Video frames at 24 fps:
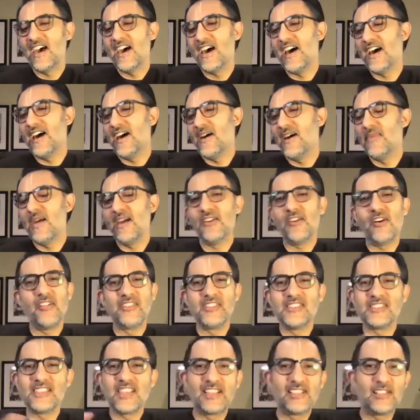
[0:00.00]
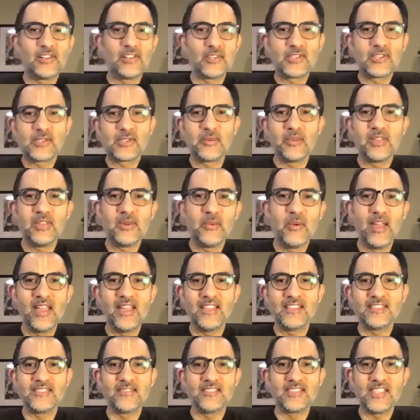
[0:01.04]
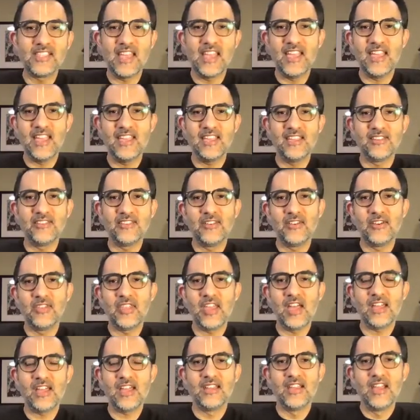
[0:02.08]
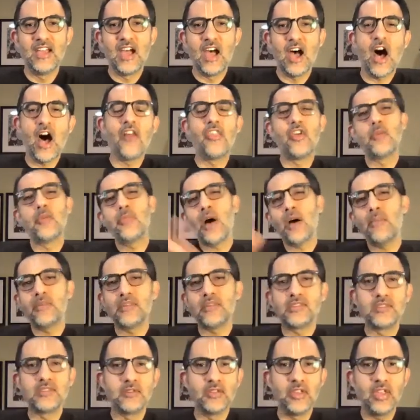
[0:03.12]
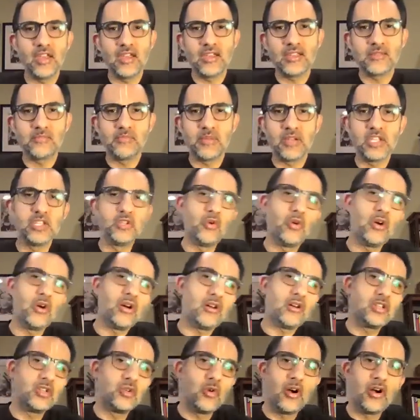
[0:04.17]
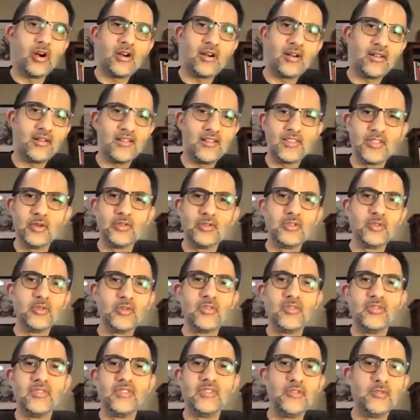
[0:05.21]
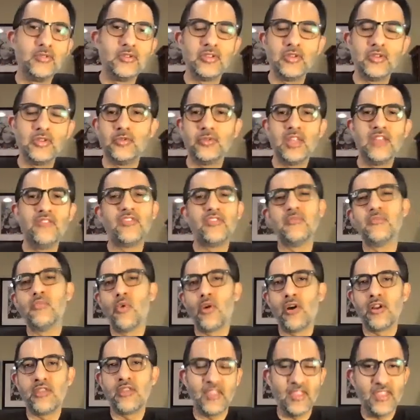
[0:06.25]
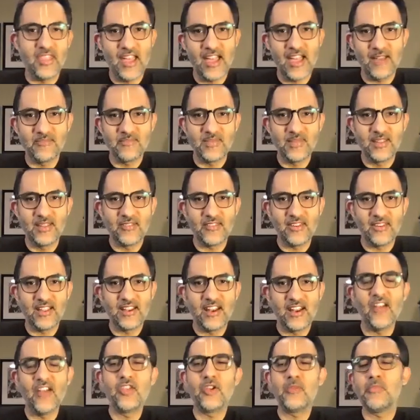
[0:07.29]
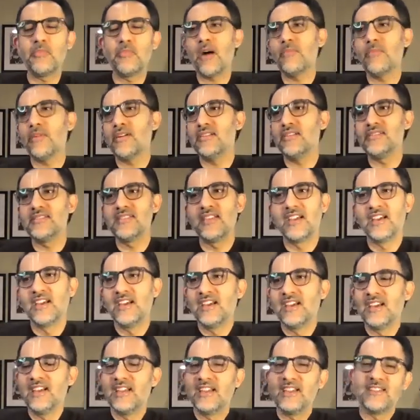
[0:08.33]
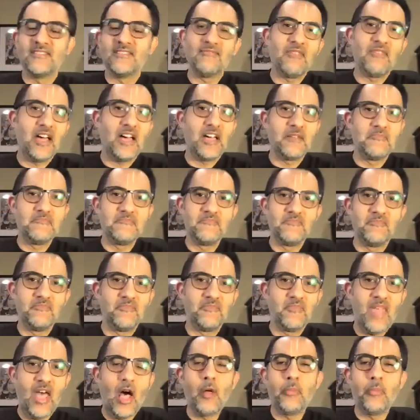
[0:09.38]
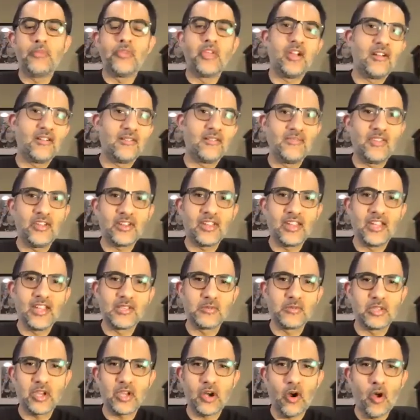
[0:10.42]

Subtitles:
And all these little sweet ways of saying, that other Papas do this, but you do even more than them, right? Other Papas help their kids with their